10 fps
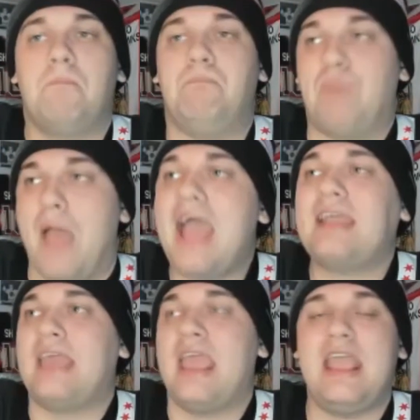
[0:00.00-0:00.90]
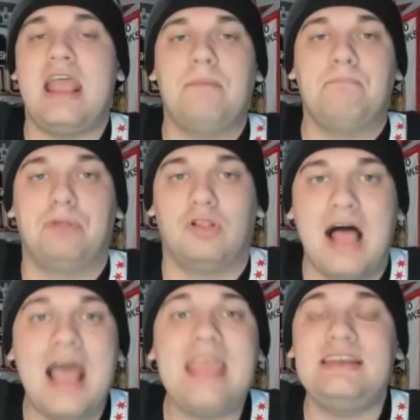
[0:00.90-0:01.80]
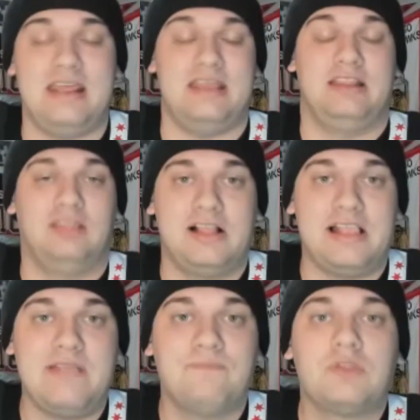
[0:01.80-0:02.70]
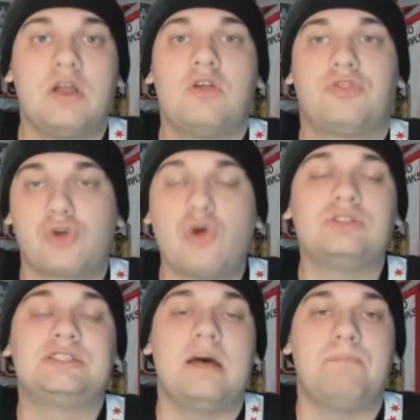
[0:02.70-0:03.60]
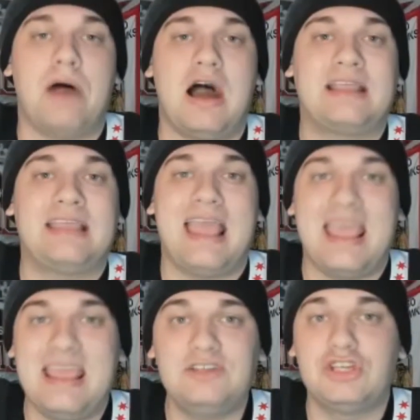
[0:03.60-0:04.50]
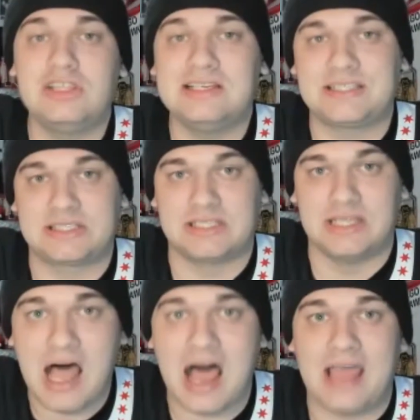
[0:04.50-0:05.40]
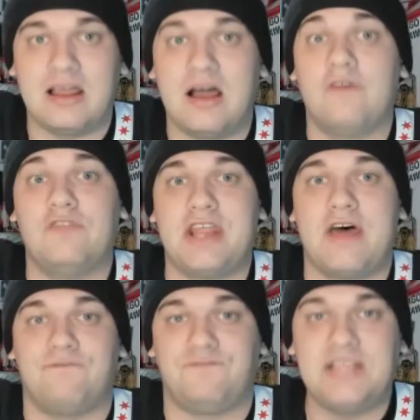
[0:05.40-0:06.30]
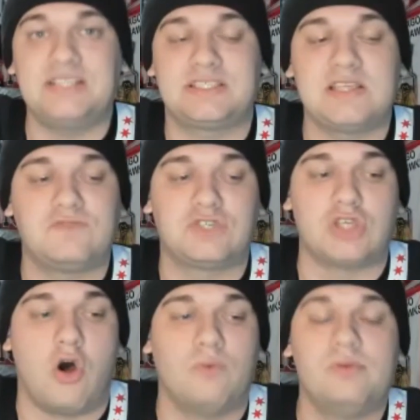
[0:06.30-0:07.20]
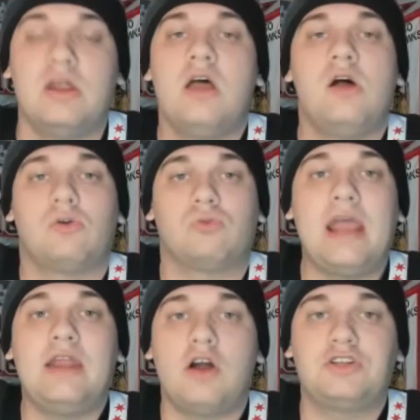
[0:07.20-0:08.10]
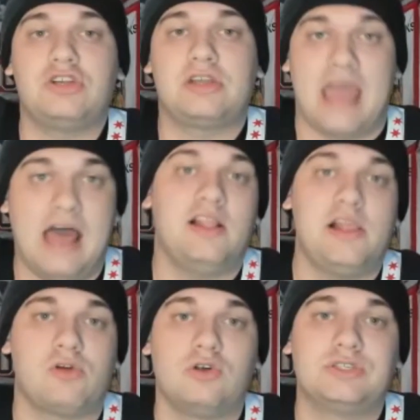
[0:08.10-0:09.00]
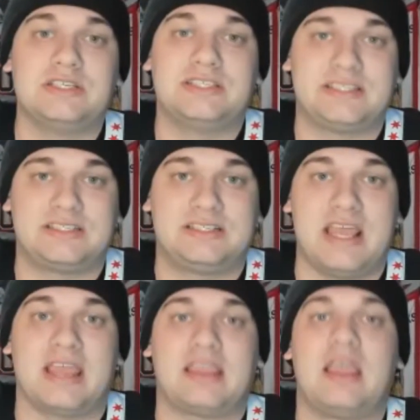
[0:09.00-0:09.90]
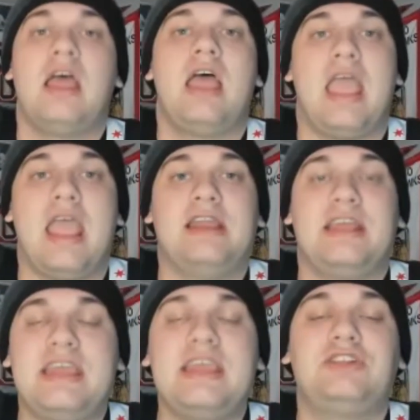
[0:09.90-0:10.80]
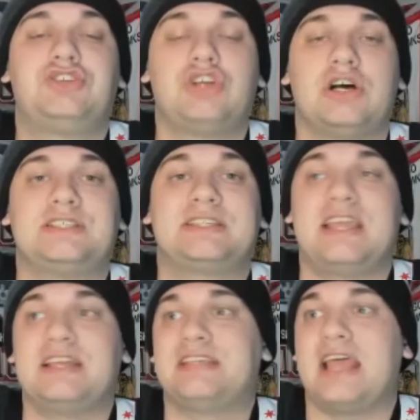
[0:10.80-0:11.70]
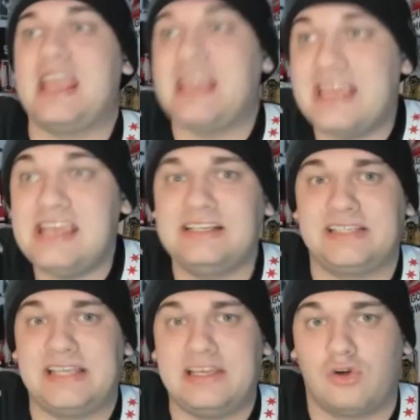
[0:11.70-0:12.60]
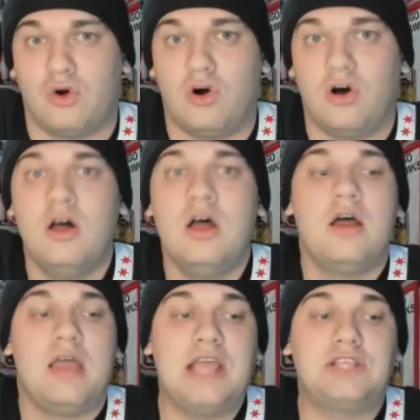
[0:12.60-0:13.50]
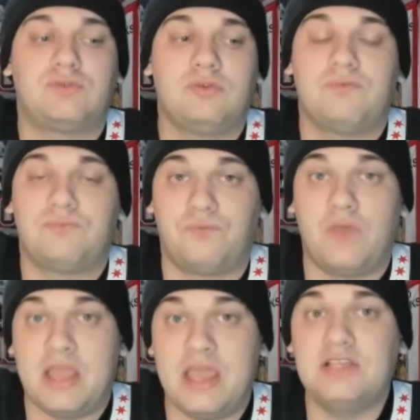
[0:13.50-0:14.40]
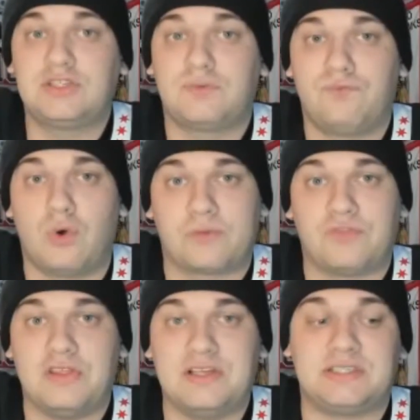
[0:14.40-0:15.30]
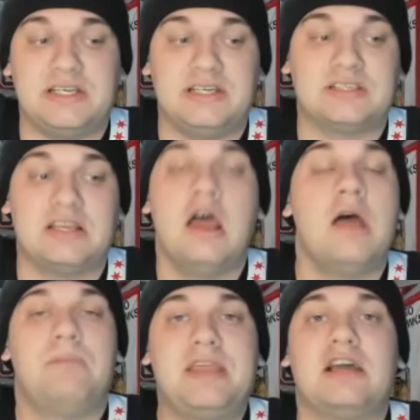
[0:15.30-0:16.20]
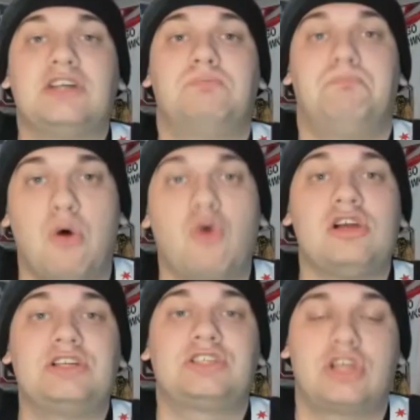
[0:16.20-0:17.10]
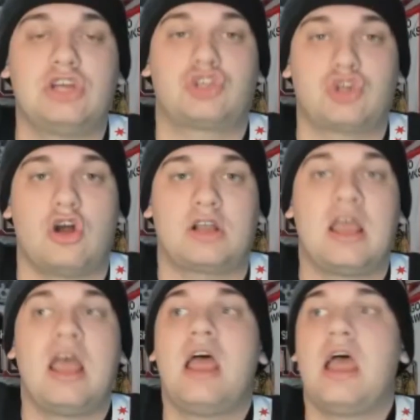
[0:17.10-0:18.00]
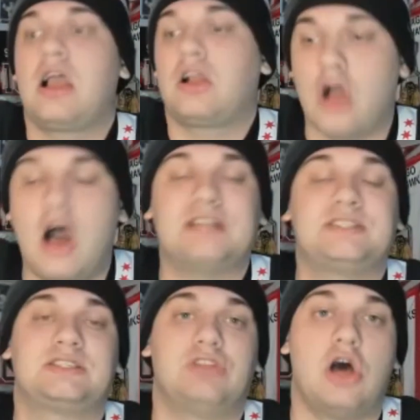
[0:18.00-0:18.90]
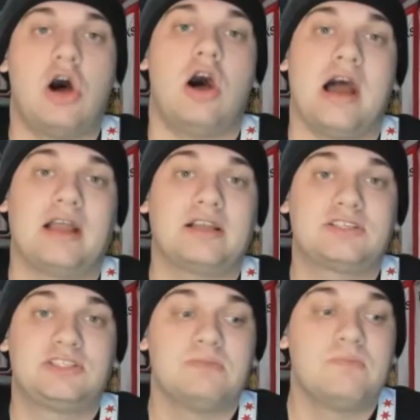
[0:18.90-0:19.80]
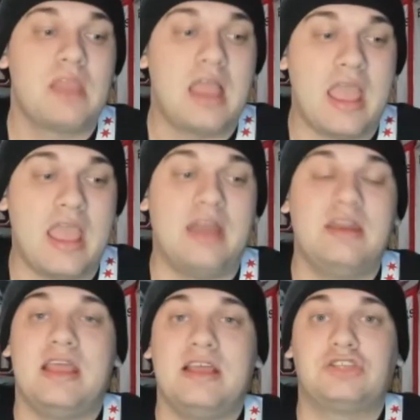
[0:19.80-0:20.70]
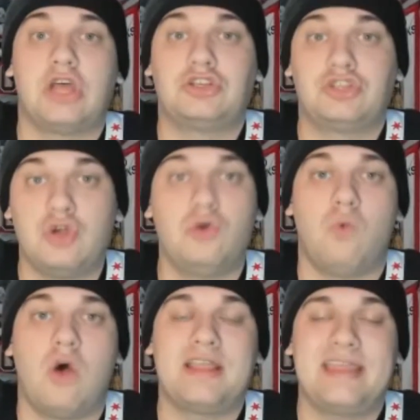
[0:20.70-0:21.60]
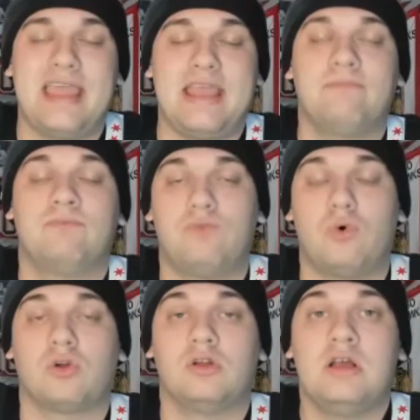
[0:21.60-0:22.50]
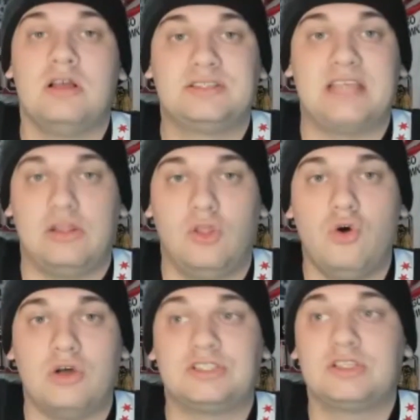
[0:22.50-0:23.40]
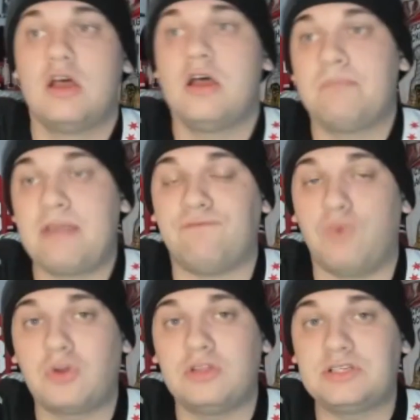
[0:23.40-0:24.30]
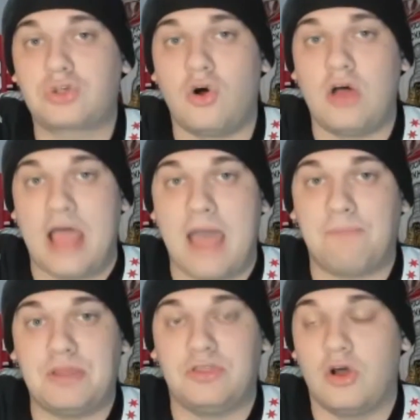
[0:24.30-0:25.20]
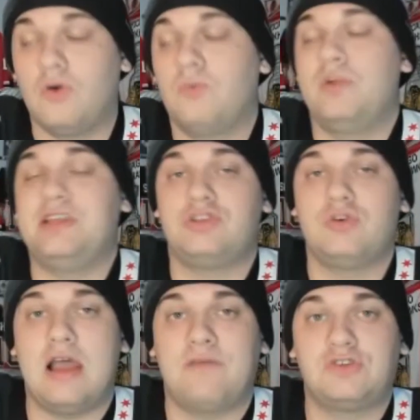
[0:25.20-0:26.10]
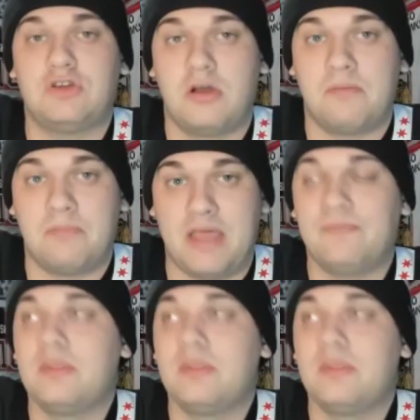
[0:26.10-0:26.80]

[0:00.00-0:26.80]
backhand blindly throws the puck into the slot of the defensive zone right onto Calle Rosen's stick, and he just gets an easy goal. It's his fourth of the season because Boris Katchouk costs the Hawks. And it's a 2 1 game for St. Louis. Before this goal happened, though, we do have to admit,